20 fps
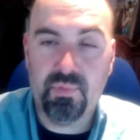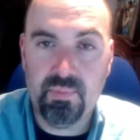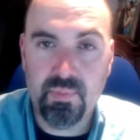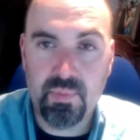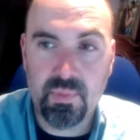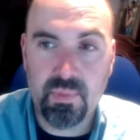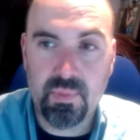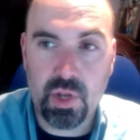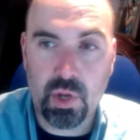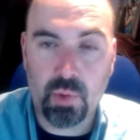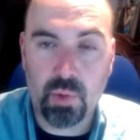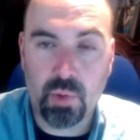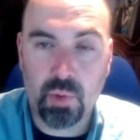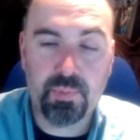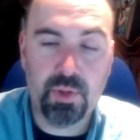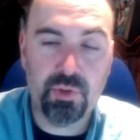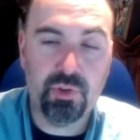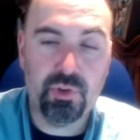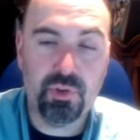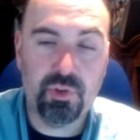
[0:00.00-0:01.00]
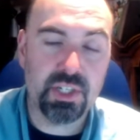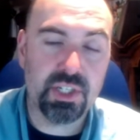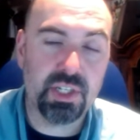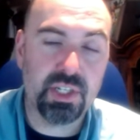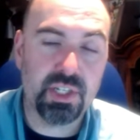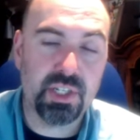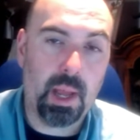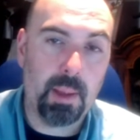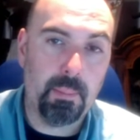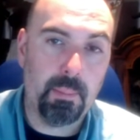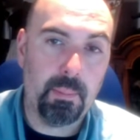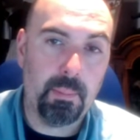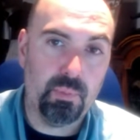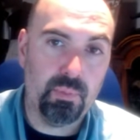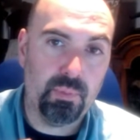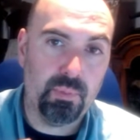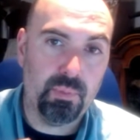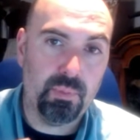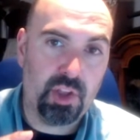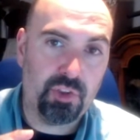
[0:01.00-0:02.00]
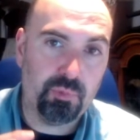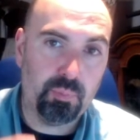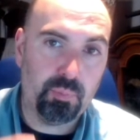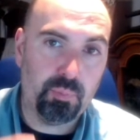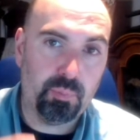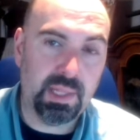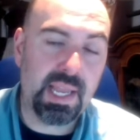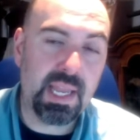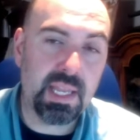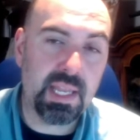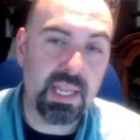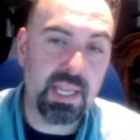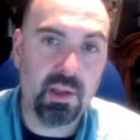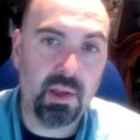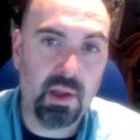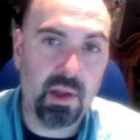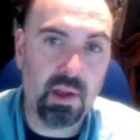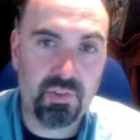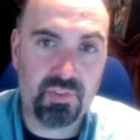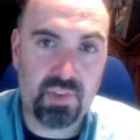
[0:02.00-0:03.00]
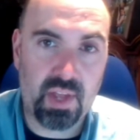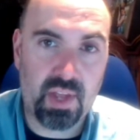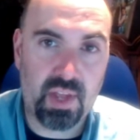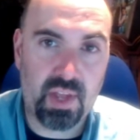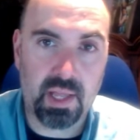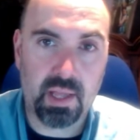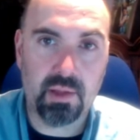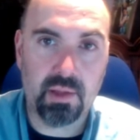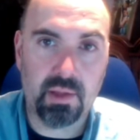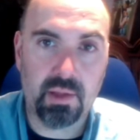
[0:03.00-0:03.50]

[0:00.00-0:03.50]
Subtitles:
you don't spend too much time explaining a setting.